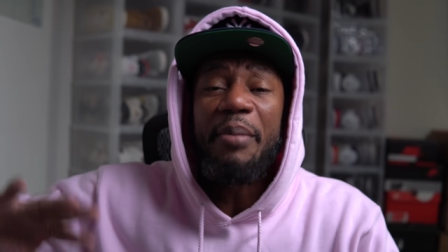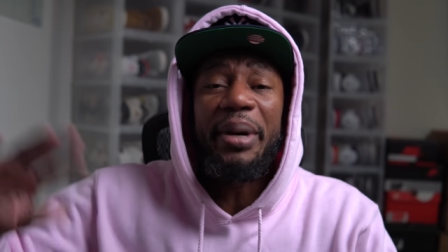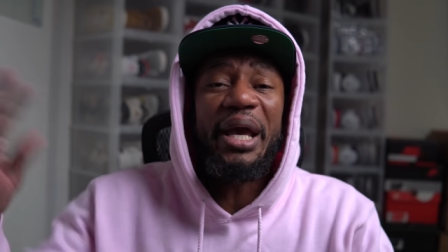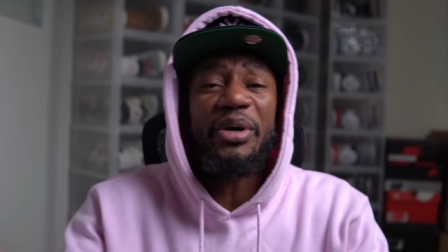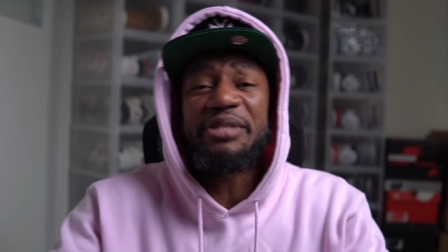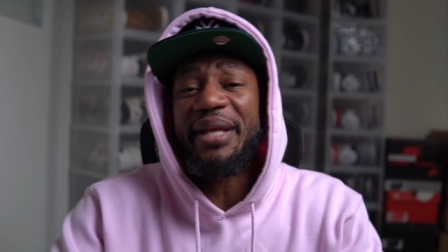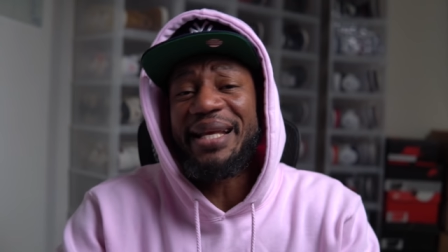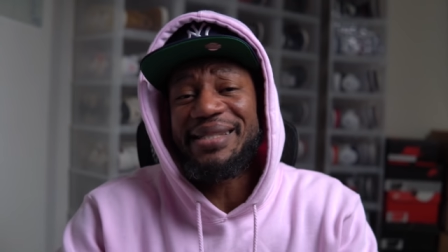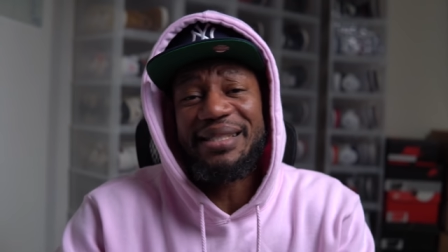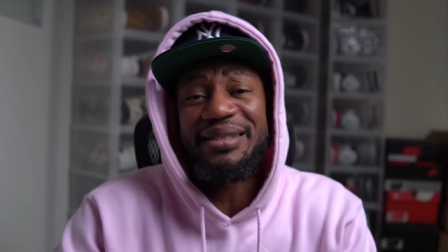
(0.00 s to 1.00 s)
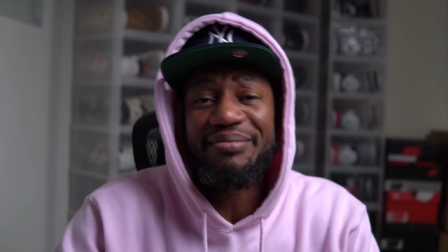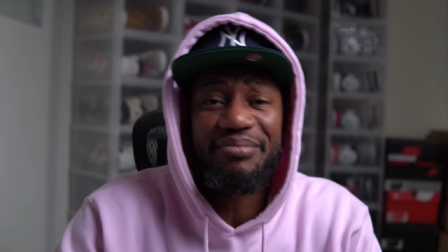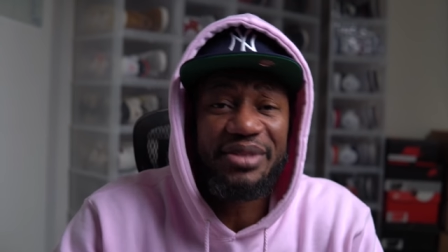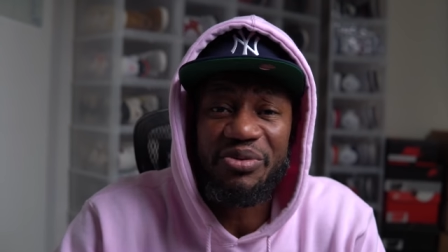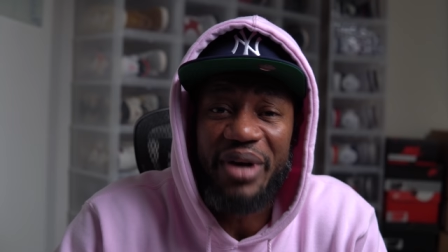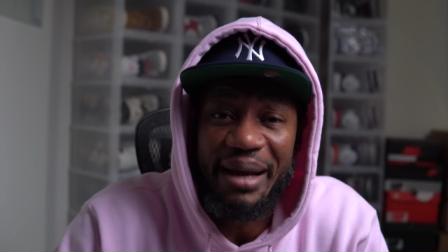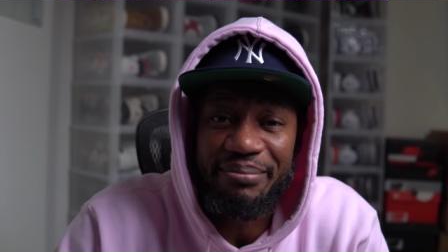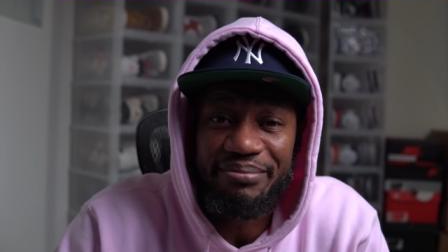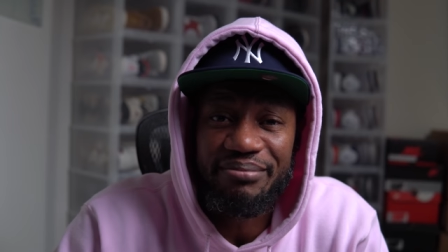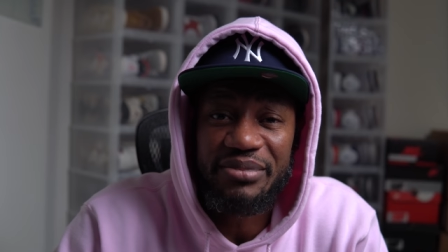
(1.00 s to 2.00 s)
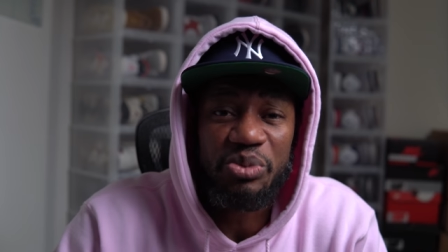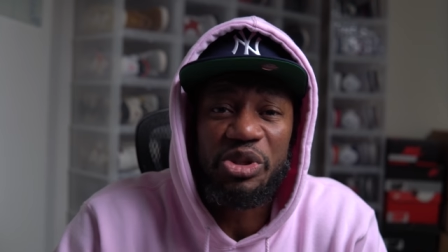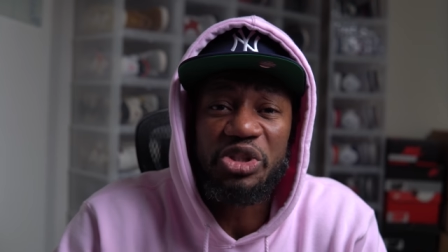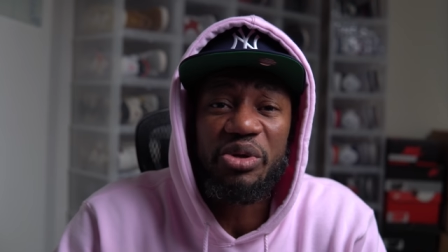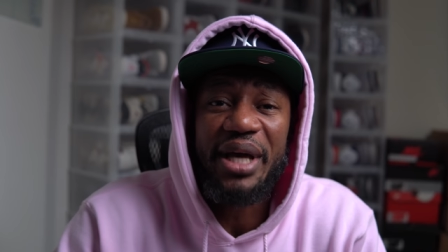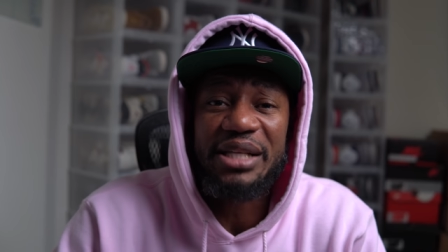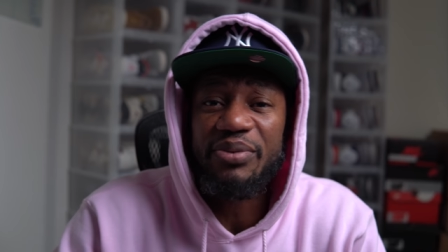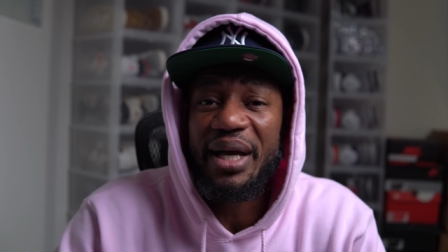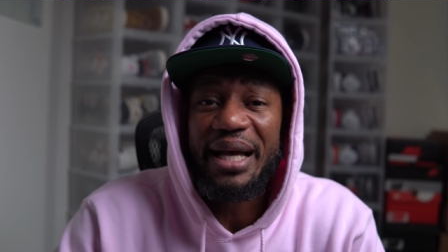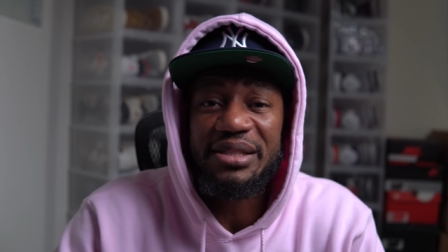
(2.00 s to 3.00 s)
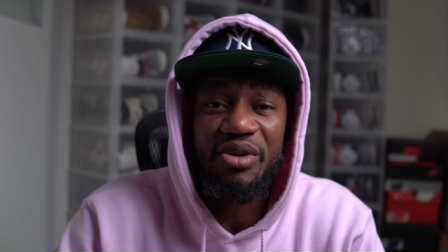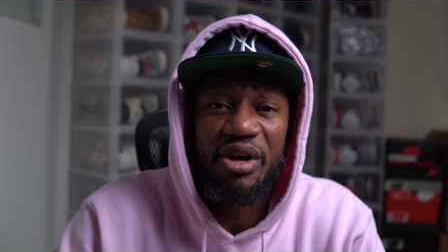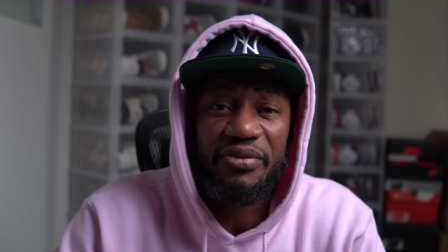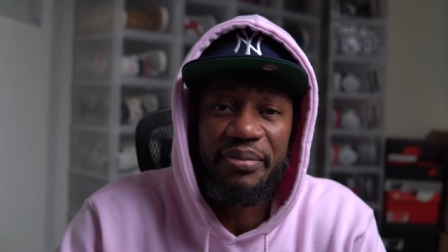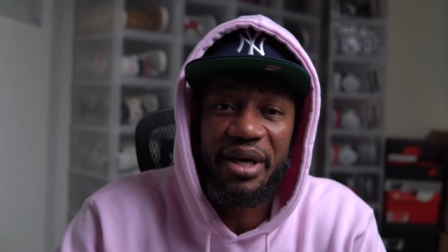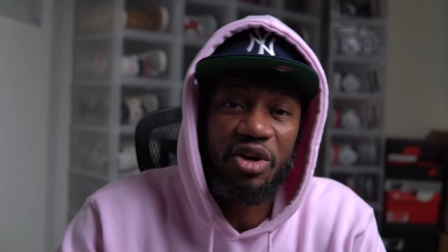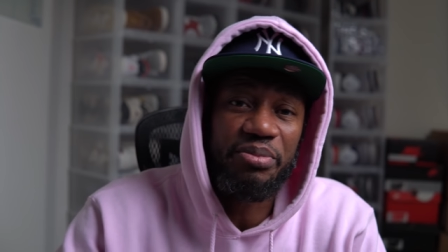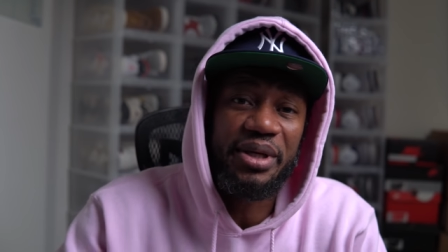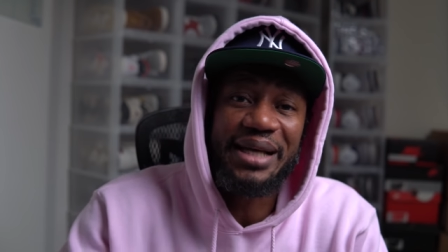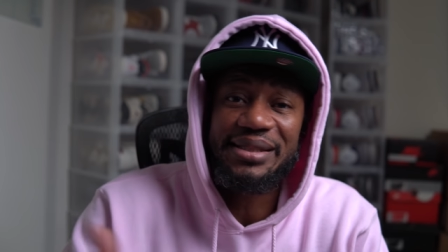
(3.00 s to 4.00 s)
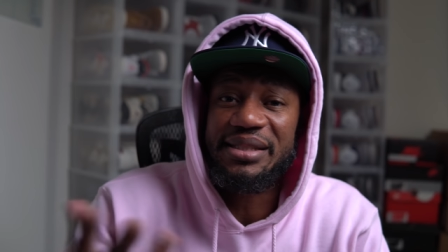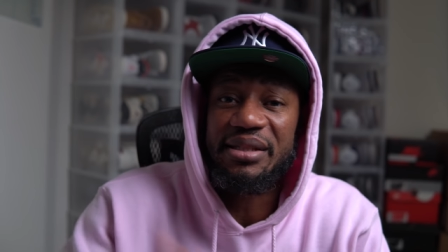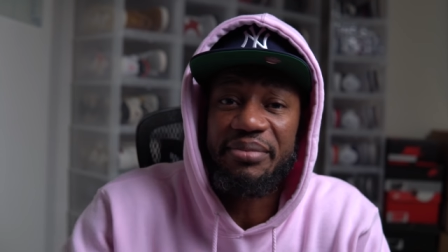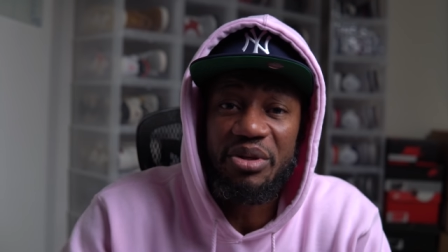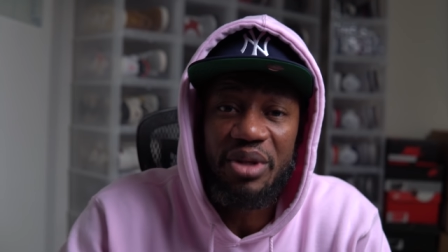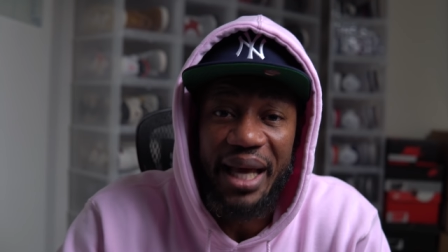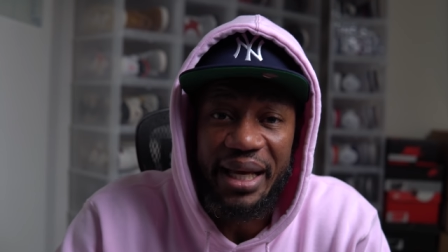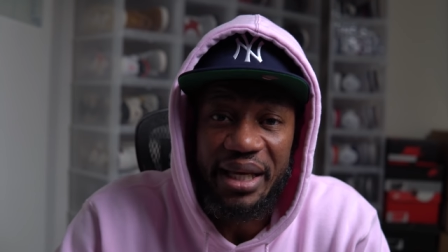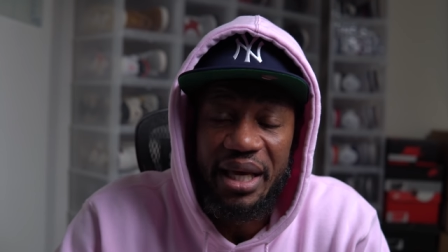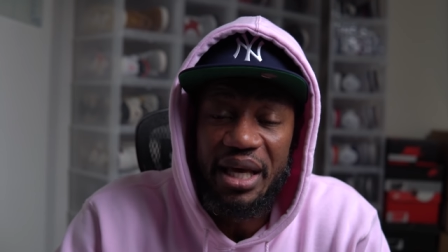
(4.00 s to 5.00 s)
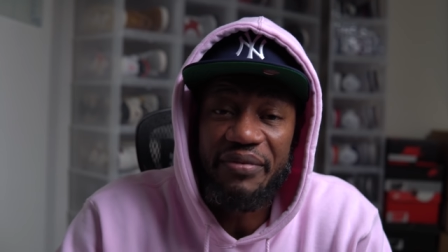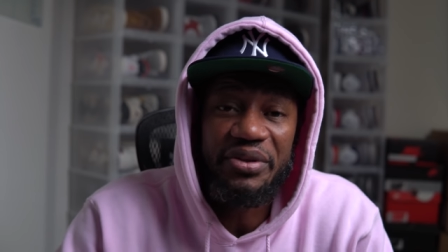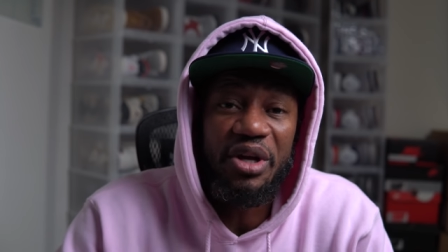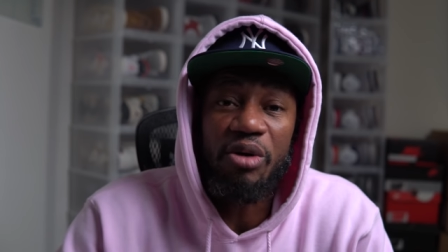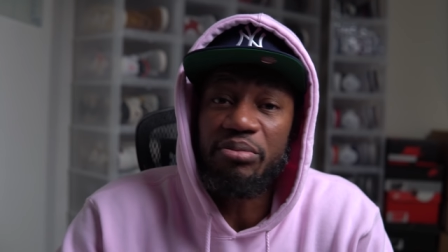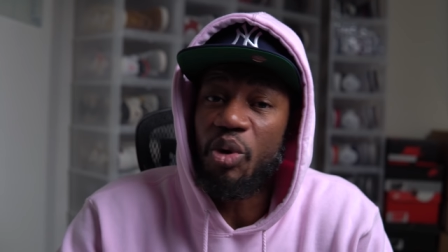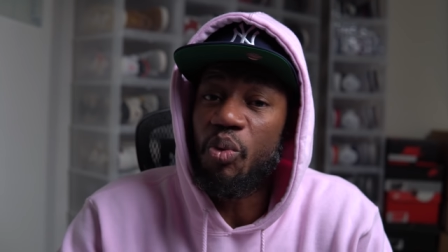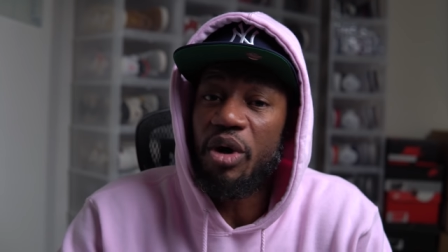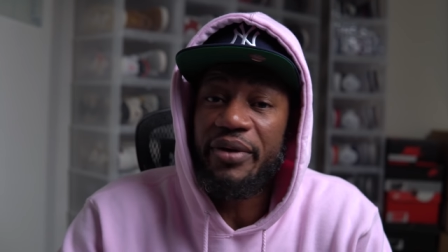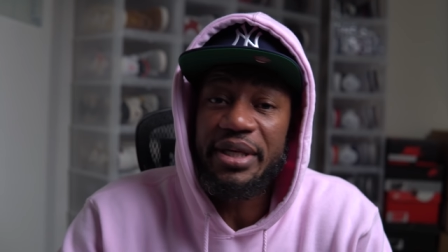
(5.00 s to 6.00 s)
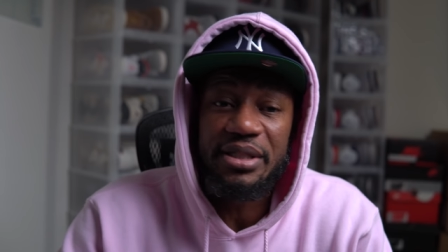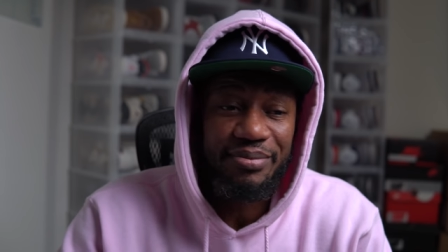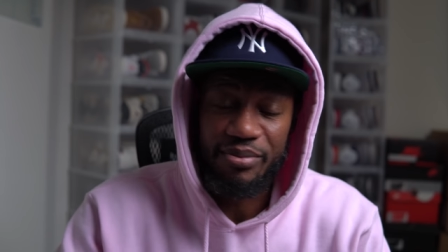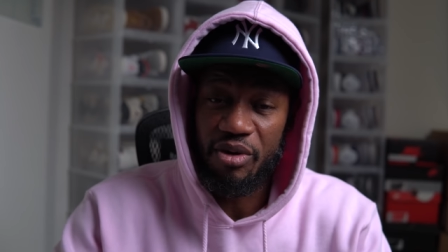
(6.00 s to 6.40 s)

But anyways, man, that's it. It's a wrap. Just want to show you guys what I got to offer, man. Hope you guys see something you like. If you don't worries.